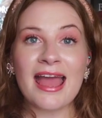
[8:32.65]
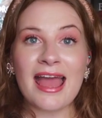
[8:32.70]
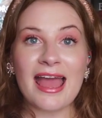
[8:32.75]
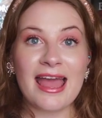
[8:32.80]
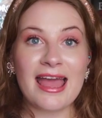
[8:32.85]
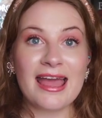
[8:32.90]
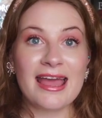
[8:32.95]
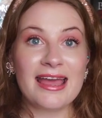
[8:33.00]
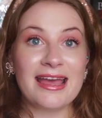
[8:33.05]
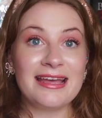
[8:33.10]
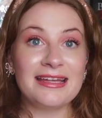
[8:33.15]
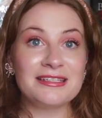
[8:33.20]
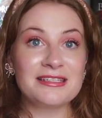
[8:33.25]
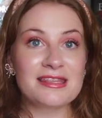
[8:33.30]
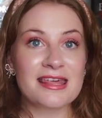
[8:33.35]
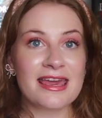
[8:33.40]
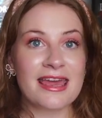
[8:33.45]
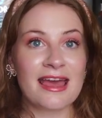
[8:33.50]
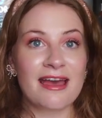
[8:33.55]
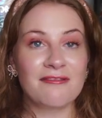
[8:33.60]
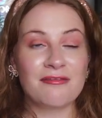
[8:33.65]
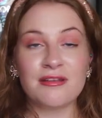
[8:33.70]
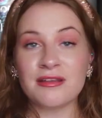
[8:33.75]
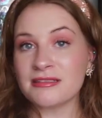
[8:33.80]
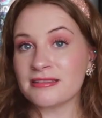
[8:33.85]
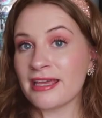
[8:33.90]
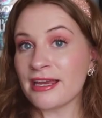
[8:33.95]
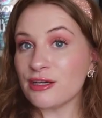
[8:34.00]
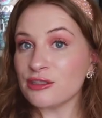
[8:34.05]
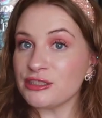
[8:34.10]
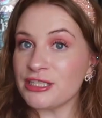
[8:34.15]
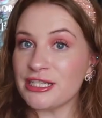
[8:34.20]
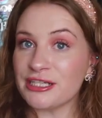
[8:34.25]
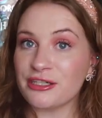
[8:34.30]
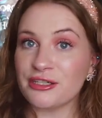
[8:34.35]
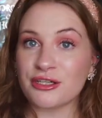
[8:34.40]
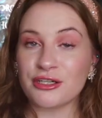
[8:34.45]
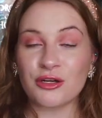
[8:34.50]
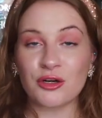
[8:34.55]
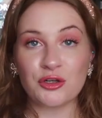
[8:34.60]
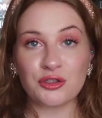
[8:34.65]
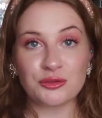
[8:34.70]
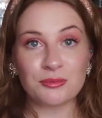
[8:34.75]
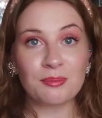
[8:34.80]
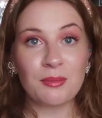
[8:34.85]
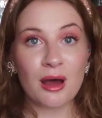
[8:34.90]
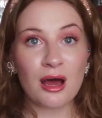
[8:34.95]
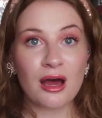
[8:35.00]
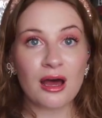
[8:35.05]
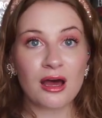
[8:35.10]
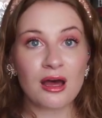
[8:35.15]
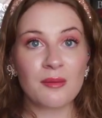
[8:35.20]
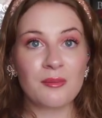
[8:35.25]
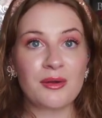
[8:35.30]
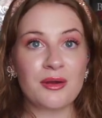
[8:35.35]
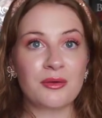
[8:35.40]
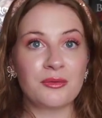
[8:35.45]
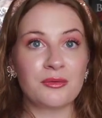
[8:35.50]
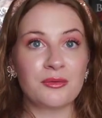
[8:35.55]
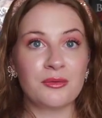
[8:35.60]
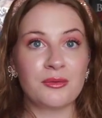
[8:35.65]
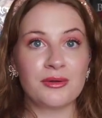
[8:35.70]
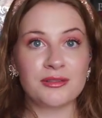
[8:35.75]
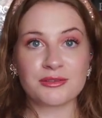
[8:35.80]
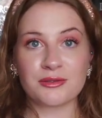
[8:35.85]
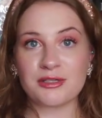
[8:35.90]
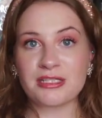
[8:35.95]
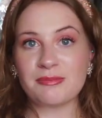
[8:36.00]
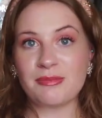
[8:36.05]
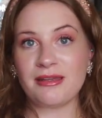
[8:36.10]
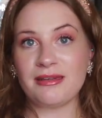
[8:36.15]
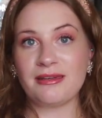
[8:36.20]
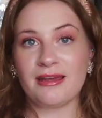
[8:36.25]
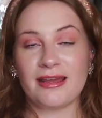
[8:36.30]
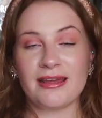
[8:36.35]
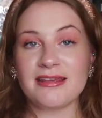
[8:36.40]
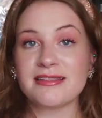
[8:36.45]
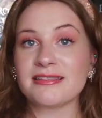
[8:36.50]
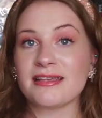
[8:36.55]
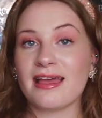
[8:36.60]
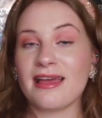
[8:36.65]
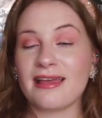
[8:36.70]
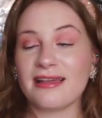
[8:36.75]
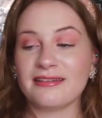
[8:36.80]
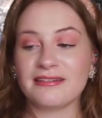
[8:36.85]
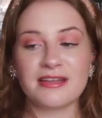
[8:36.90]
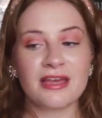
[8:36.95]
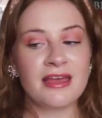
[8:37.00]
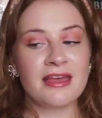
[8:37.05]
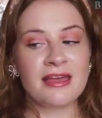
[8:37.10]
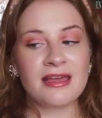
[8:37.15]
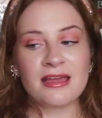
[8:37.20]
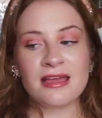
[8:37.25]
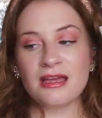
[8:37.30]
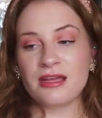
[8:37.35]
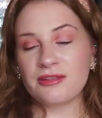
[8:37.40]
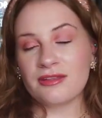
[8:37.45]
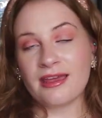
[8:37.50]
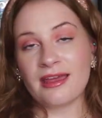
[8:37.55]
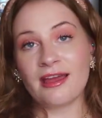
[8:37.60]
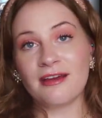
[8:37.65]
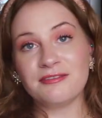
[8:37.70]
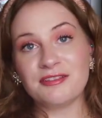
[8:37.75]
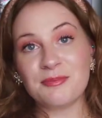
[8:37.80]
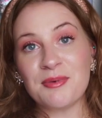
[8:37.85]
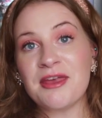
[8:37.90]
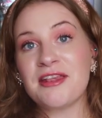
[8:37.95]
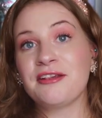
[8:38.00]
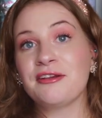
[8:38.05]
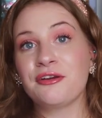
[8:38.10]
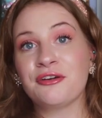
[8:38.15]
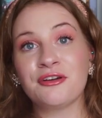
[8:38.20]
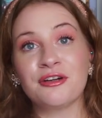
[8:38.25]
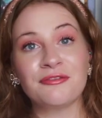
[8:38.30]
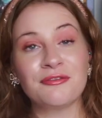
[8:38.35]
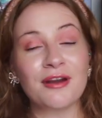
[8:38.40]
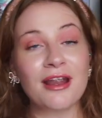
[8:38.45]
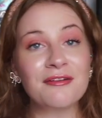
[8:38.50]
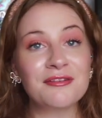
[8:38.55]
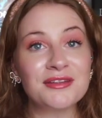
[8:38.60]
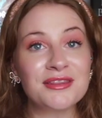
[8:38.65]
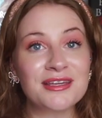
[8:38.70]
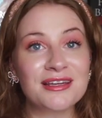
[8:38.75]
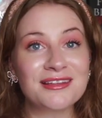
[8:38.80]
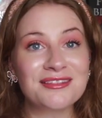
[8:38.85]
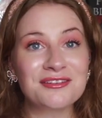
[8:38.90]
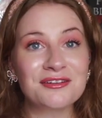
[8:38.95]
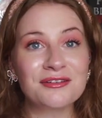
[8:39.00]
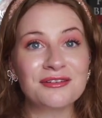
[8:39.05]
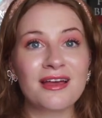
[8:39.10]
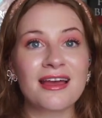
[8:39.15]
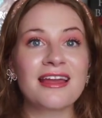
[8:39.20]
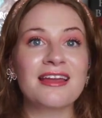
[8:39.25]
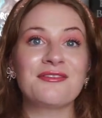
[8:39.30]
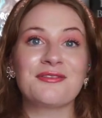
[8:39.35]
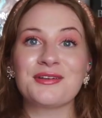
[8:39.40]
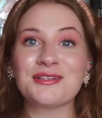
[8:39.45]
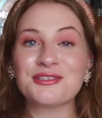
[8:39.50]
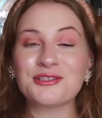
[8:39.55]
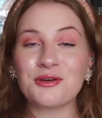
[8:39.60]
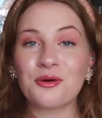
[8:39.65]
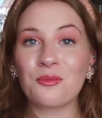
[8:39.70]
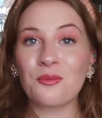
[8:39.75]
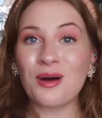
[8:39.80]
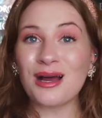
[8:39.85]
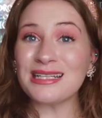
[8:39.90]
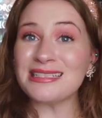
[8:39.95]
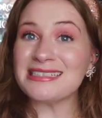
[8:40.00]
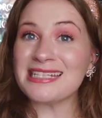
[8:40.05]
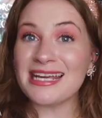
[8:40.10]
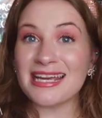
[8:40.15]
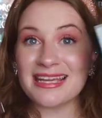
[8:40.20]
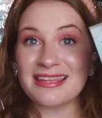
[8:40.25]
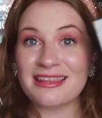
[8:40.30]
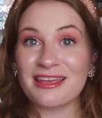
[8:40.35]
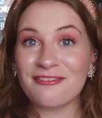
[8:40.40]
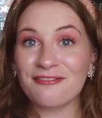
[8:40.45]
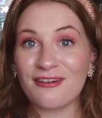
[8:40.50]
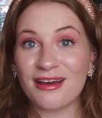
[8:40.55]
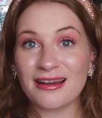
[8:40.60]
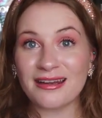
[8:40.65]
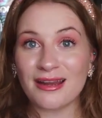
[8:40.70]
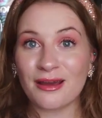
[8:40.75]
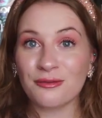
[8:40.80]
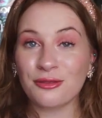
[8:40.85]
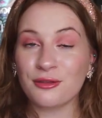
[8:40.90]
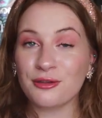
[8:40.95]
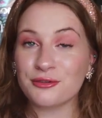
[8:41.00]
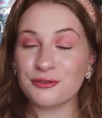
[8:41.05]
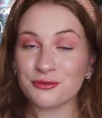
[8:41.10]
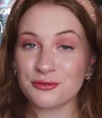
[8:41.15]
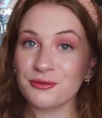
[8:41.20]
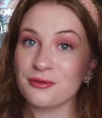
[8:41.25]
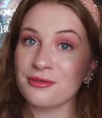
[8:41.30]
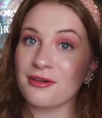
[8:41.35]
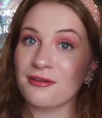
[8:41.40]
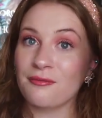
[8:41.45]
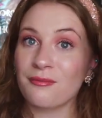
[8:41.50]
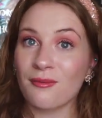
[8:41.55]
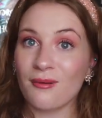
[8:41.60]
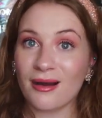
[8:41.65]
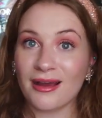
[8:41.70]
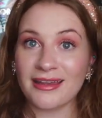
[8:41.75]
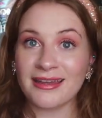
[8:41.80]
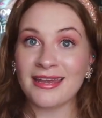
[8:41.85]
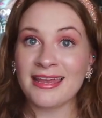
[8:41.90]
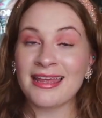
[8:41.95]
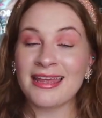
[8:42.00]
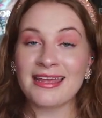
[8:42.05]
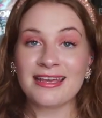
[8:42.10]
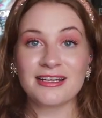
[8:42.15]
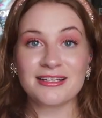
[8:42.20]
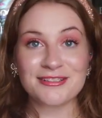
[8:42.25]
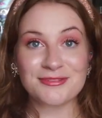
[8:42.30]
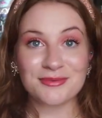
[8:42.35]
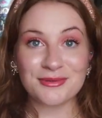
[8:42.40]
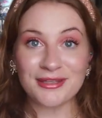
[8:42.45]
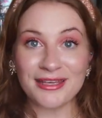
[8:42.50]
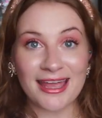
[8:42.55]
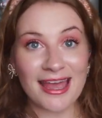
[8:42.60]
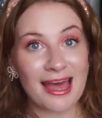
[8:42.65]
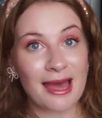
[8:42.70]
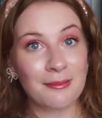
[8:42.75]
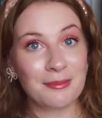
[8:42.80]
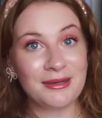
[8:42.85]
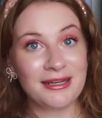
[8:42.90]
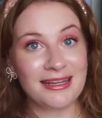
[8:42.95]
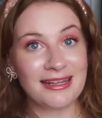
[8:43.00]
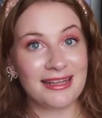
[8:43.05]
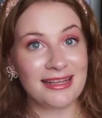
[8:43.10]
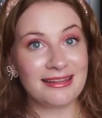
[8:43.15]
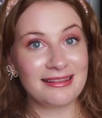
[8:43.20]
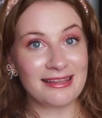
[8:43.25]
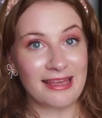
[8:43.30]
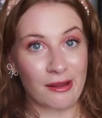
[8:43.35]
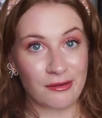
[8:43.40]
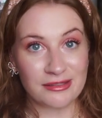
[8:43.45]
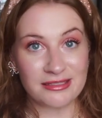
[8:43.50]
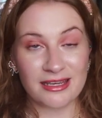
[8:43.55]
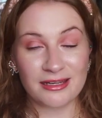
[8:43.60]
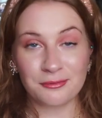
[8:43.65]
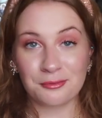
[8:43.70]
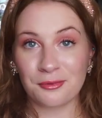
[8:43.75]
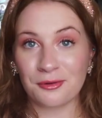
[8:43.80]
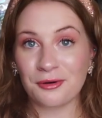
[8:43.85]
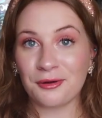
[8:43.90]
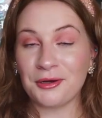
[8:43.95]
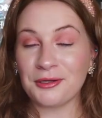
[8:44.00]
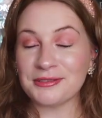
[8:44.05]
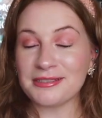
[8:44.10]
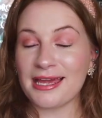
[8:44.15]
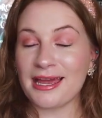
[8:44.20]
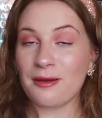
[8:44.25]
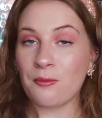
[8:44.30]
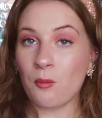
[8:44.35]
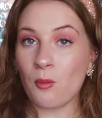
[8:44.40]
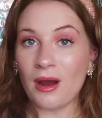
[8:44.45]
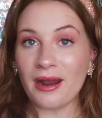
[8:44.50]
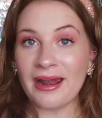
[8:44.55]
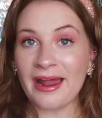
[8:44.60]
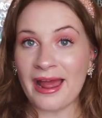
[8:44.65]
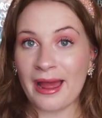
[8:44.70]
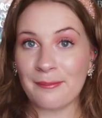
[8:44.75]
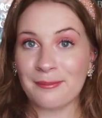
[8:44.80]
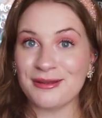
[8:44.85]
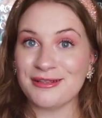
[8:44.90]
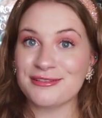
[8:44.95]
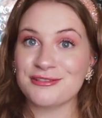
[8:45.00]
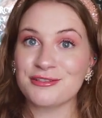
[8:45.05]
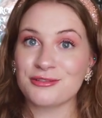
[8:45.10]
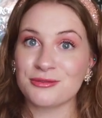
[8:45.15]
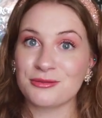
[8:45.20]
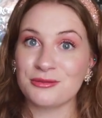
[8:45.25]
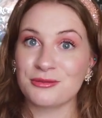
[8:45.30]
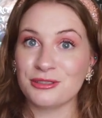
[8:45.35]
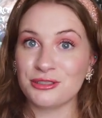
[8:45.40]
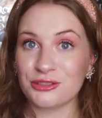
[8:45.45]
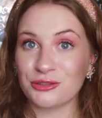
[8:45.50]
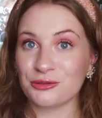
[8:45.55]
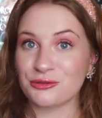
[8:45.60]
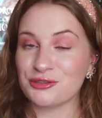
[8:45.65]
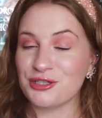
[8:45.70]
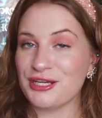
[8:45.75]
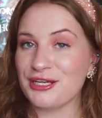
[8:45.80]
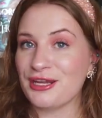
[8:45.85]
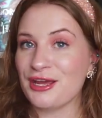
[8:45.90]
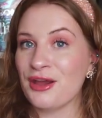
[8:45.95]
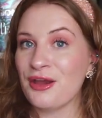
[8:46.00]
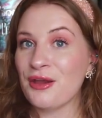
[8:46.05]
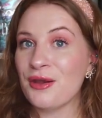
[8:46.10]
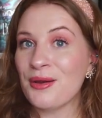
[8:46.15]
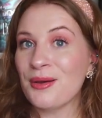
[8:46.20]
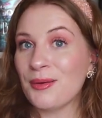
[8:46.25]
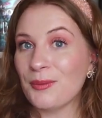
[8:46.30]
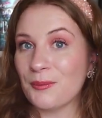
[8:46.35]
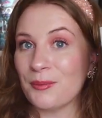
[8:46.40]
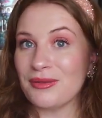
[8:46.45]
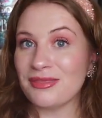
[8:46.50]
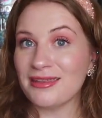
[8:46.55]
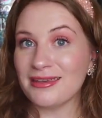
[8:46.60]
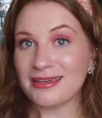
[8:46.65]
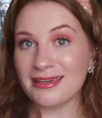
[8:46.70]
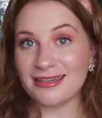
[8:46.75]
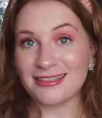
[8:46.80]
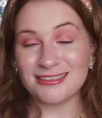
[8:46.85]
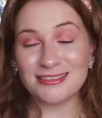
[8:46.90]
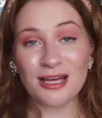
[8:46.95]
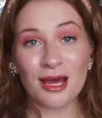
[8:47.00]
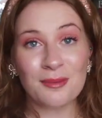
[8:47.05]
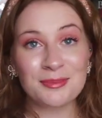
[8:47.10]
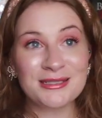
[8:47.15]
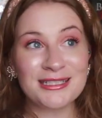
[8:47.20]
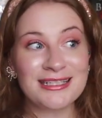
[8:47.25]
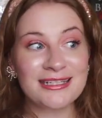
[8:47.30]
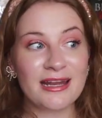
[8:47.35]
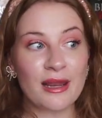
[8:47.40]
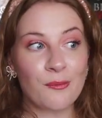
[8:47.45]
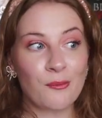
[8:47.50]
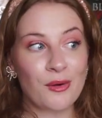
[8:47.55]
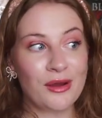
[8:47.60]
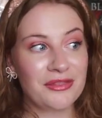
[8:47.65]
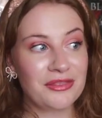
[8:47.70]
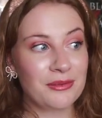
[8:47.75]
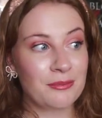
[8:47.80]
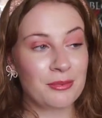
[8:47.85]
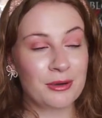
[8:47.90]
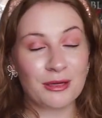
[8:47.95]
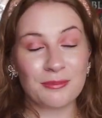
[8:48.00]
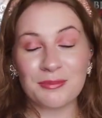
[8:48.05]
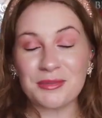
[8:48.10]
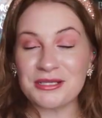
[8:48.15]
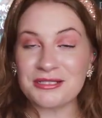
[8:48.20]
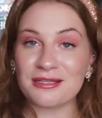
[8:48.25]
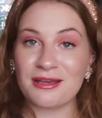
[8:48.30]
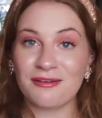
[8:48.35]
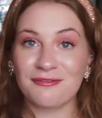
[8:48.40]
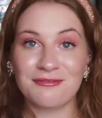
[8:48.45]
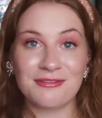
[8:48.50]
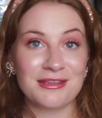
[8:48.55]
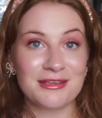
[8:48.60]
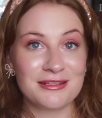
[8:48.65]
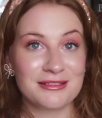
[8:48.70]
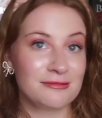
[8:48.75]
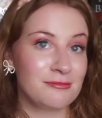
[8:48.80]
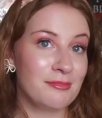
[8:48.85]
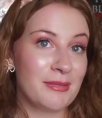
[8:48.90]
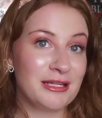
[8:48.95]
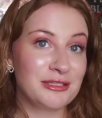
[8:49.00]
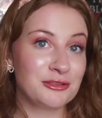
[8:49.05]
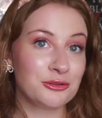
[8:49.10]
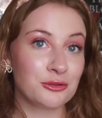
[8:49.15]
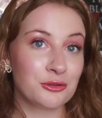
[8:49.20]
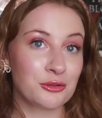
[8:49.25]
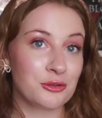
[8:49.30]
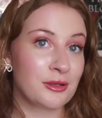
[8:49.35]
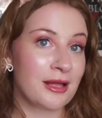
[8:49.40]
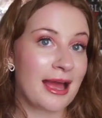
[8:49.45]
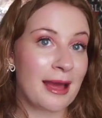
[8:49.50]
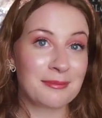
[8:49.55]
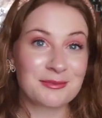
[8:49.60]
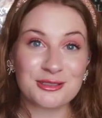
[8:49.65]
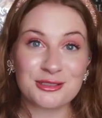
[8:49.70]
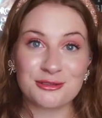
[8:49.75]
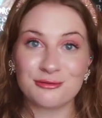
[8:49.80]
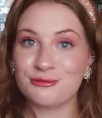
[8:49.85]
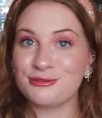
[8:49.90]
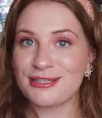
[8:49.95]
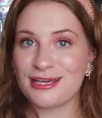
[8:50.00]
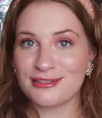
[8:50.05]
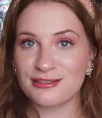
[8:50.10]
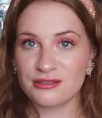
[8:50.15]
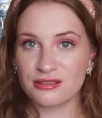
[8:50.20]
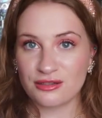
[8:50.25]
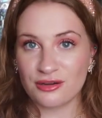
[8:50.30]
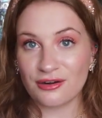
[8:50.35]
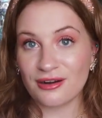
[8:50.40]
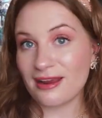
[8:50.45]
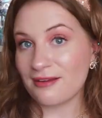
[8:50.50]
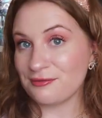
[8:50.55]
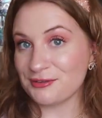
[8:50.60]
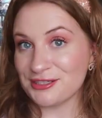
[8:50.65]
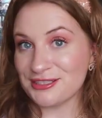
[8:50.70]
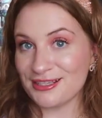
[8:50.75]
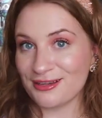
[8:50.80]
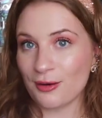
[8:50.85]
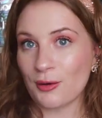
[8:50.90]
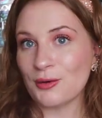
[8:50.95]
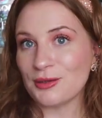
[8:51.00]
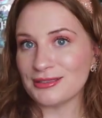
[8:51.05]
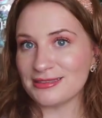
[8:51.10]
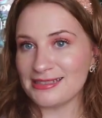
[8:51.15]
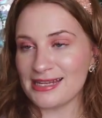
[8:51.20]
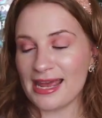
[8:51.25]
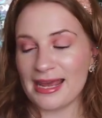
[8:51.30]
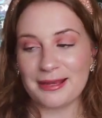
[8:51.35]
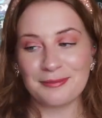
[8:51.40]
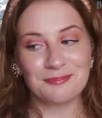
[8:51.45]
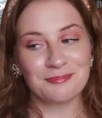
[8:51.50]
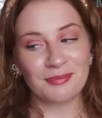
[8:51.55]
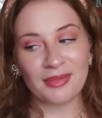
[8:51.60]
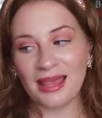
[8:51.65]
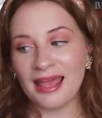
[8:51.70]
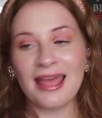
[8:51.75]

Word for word: and they have this caretaker called mom who has always been nice and they have depended on her for everything in their life until one day they find out the truth of what is really happening in the outside world and what happens to the children when they get adopted and what the purpose of these mental aptitude tests are every single day.